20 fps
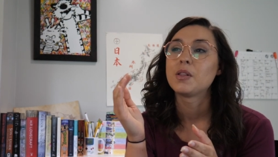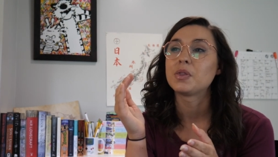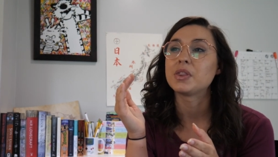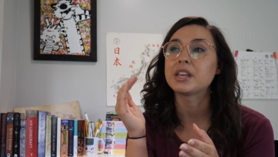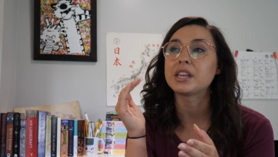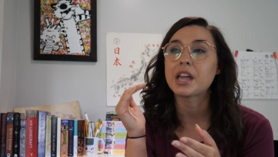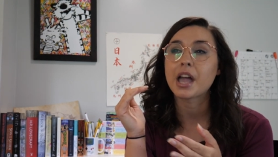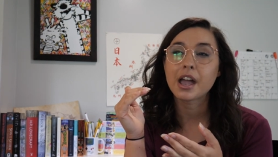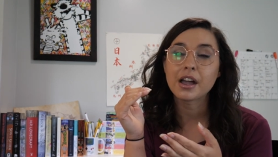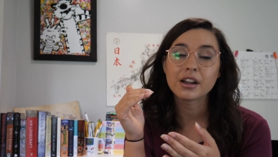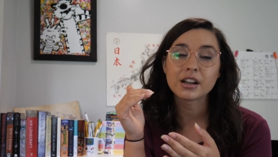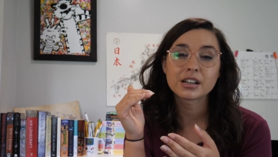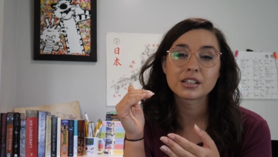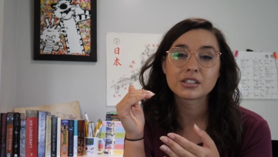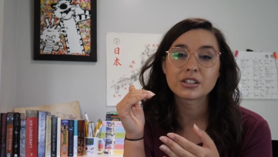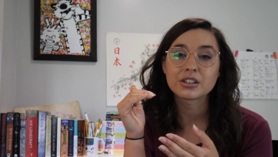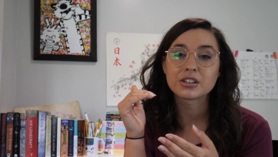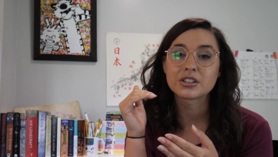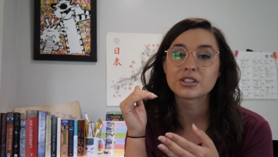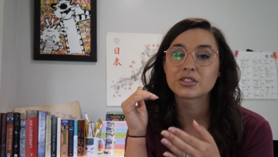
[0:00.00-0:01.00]
The
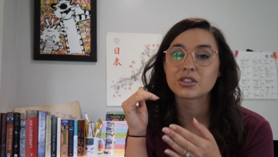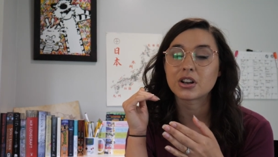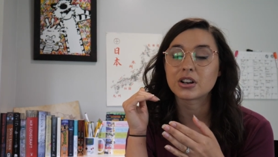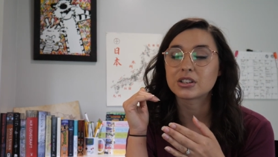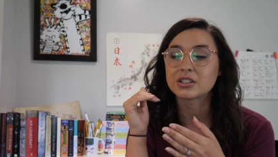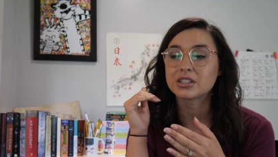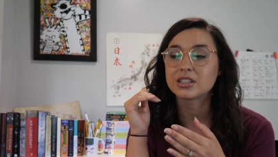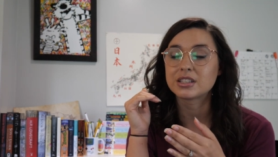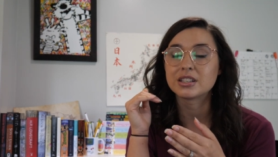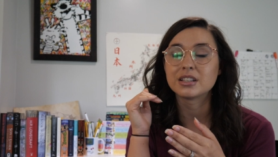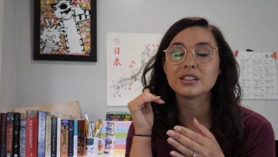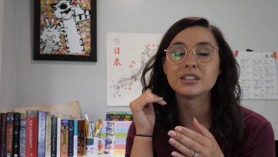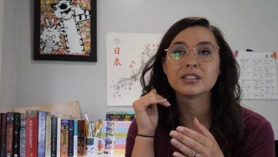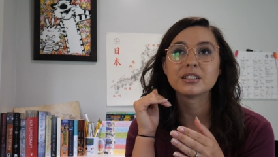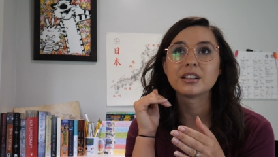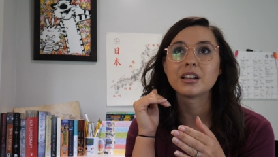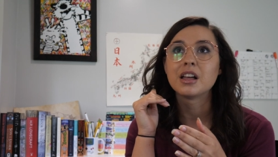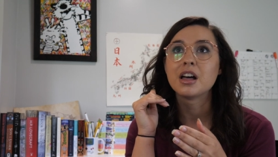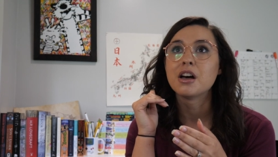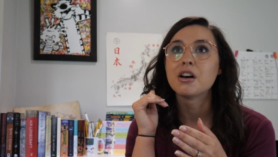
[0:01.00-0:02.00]
characters are
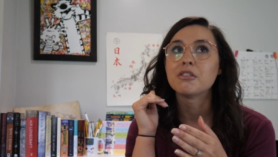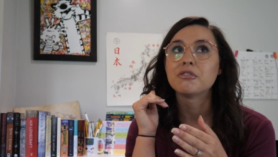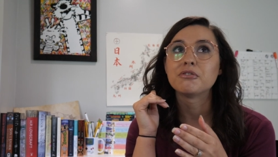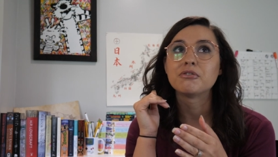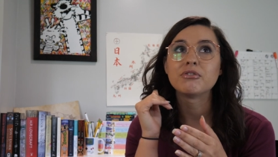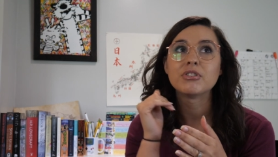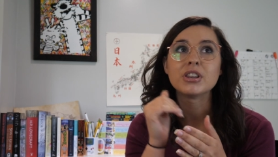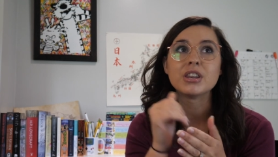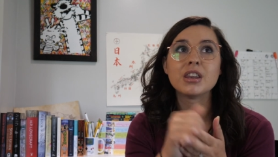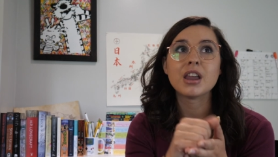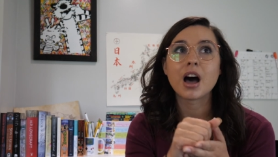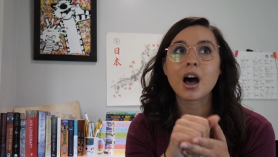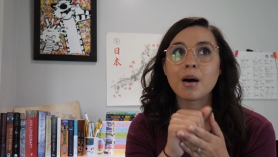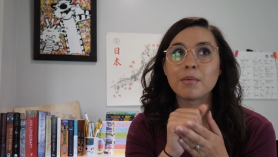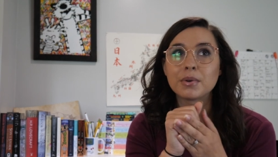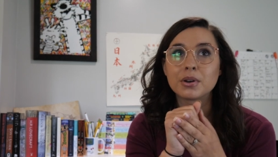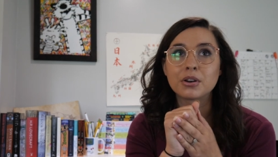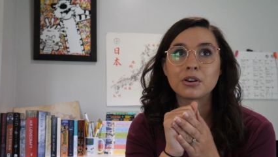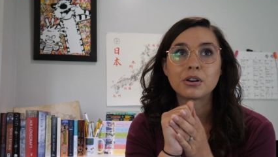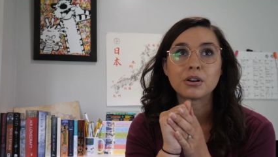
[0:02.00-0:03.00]
still
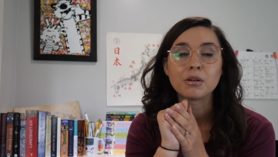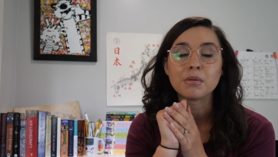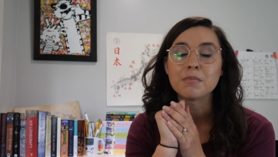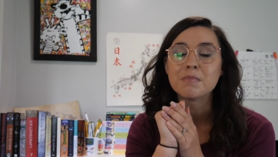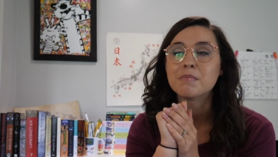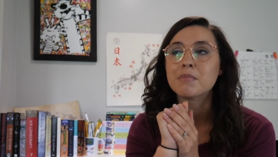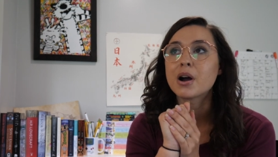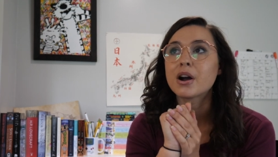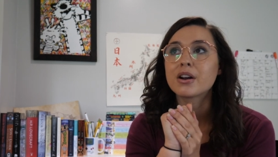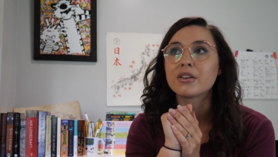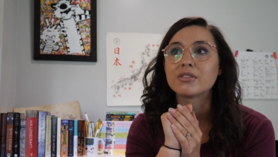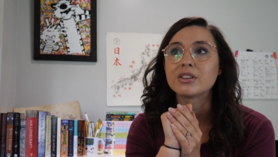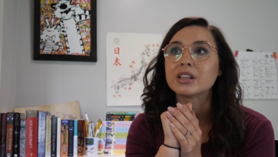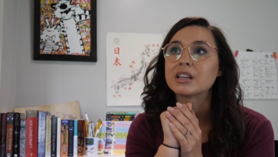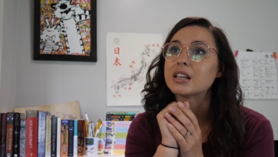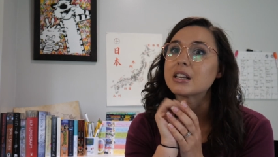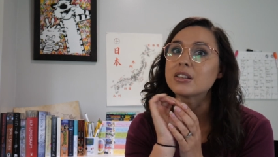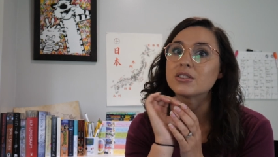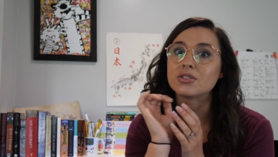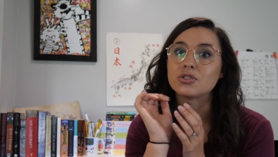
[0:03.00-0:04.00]
phenomenal.
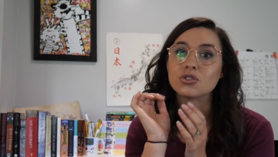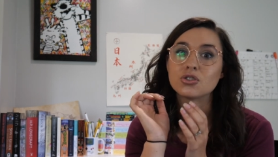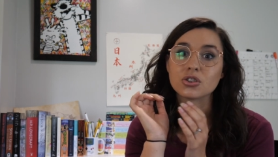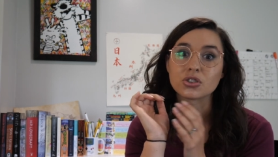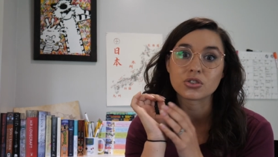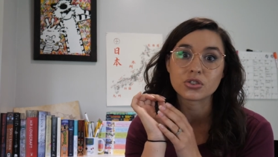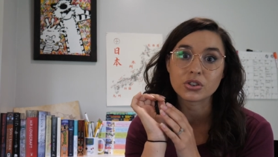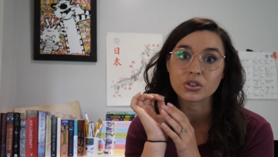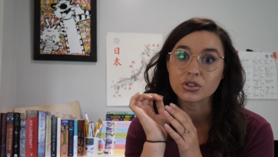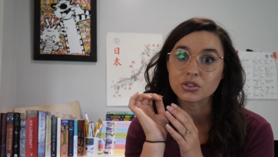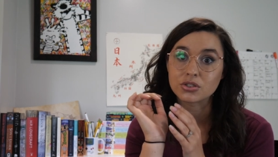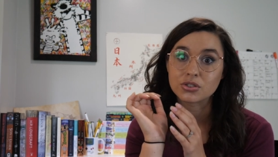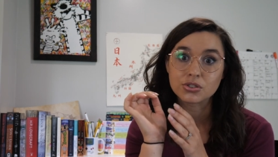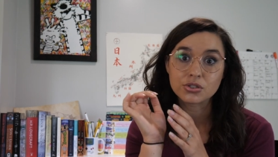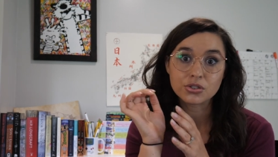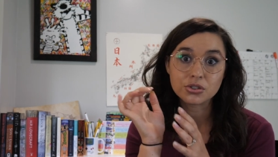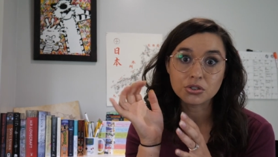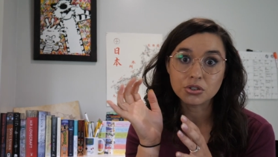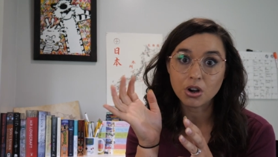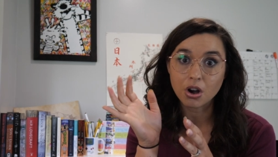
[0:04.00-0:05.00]
Marvin is just a
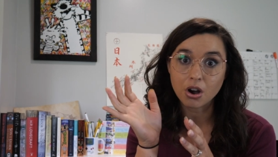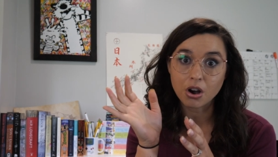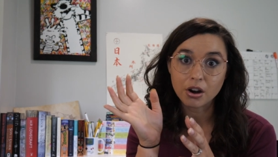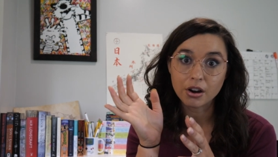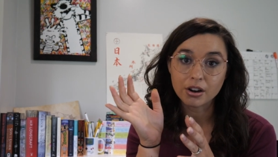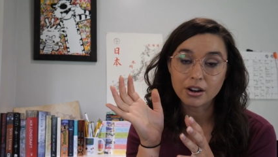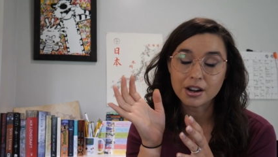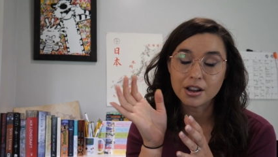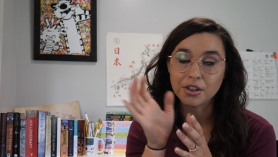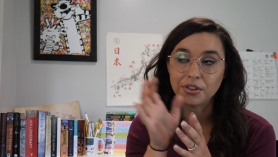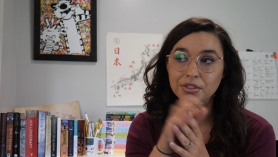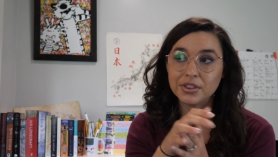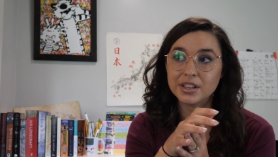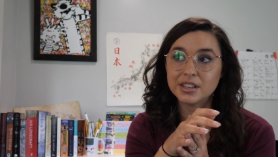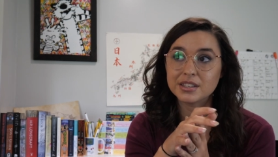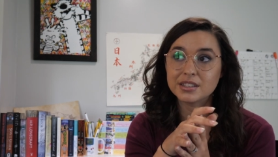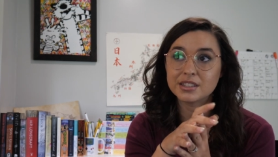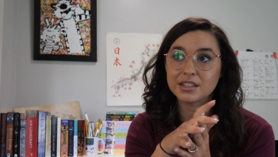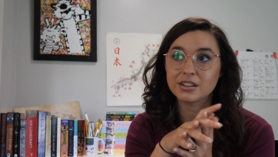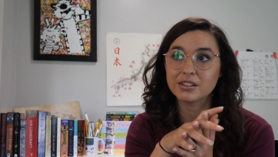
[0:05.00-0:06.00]
star in
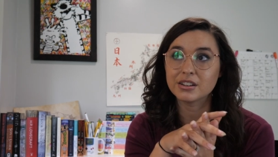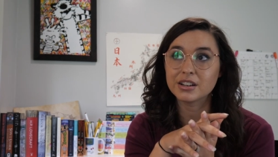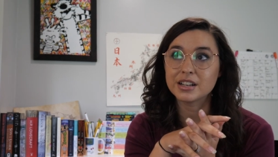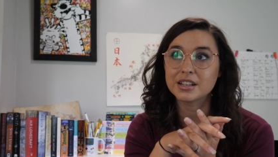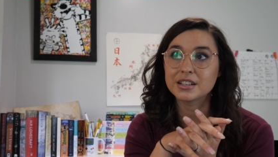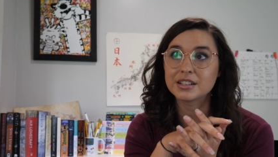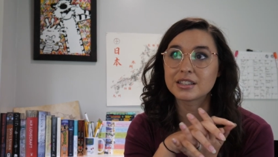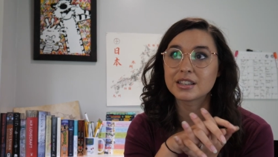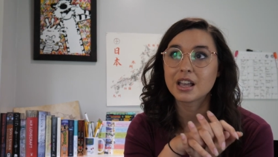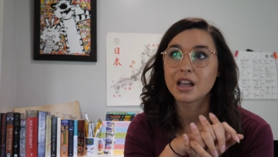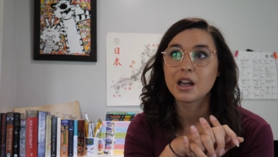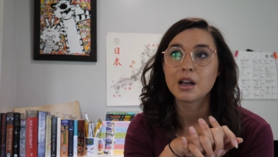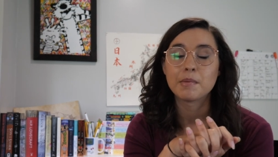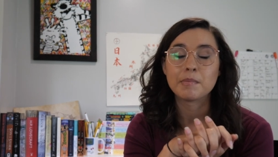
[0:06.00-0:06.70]
this series.